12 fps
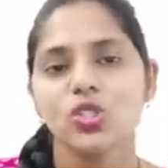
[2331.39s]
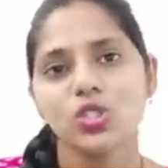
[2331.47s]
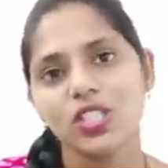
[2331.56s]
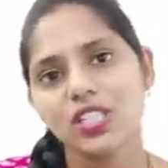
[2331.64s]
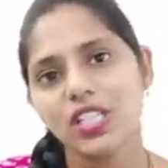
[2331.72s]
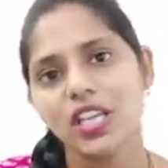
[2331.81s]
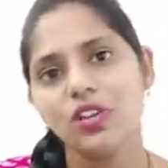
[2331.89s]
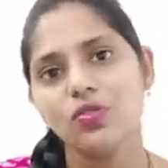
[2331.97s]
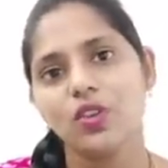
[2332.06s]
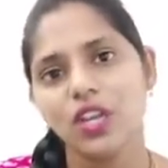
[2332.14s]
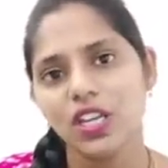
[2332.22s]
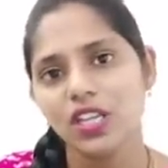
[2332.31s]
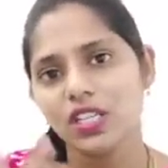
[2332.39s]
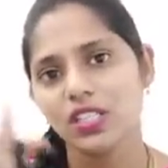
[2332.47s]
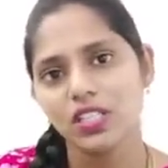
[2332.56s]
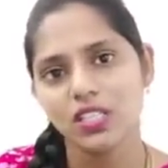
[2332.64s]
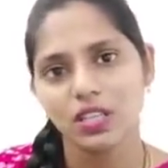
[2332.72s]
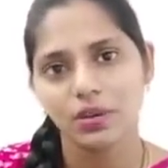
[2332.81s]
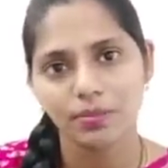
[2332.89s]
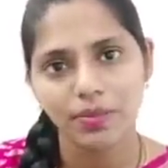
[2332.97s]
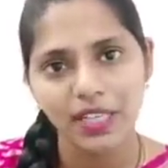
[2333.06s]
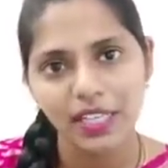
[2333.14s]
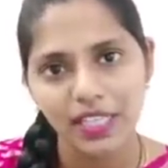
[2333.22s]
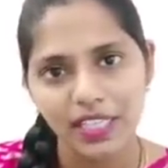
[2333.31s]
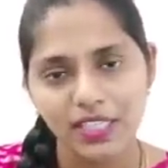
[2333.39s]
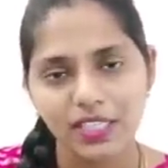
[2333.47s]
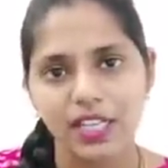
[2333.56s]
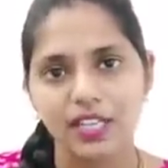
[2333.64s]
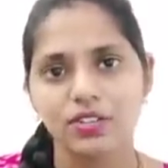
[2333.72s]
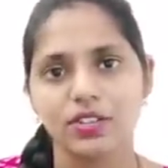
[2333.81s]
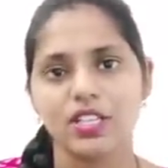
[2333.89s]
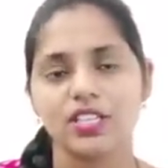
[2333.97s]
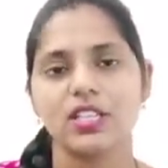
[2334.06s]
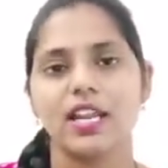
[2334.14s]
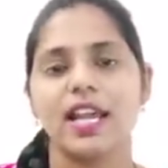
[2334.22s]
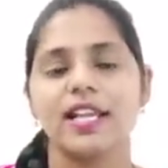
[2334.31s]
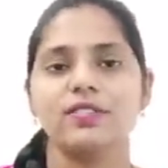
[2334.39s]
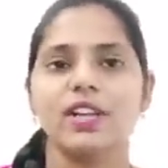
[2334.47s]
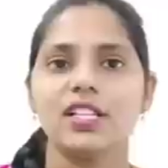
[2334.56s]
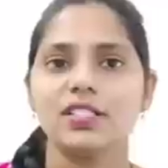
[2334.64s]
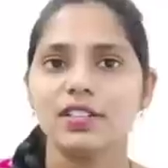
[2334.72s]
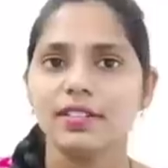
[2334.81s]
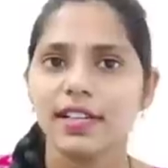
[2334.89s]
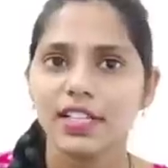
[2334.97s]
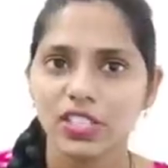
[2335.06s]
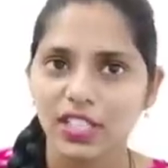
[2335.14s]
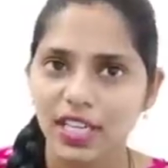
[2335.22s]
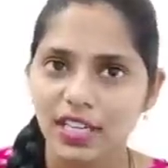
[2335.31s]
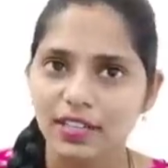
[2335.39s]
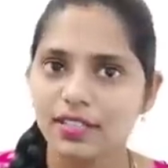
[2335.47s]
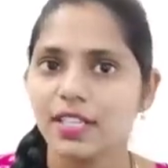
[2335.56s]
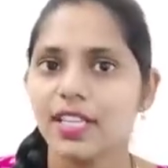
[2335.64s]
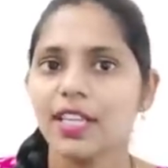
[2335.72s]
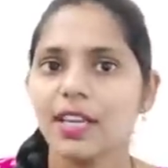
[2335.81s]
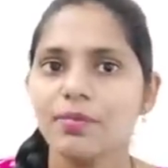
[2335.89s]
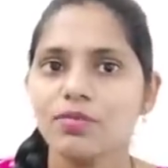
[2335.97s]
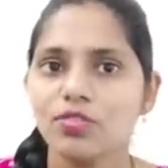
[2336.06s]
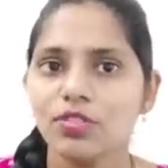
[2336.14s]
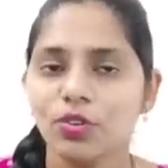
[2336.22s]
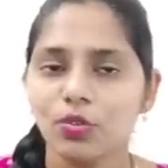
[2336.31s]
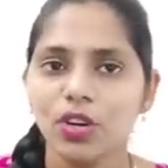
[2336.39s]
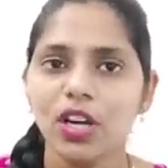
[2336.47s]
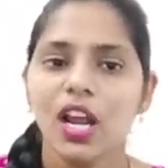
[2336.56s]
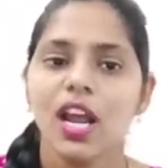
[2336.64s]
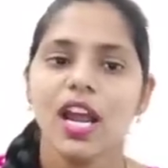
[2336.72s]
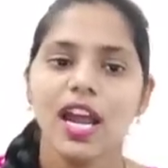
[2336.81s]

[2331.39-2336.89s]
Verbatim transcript: So in the same way here this uh, Middle East countries and as well as Central Asian countries they came forward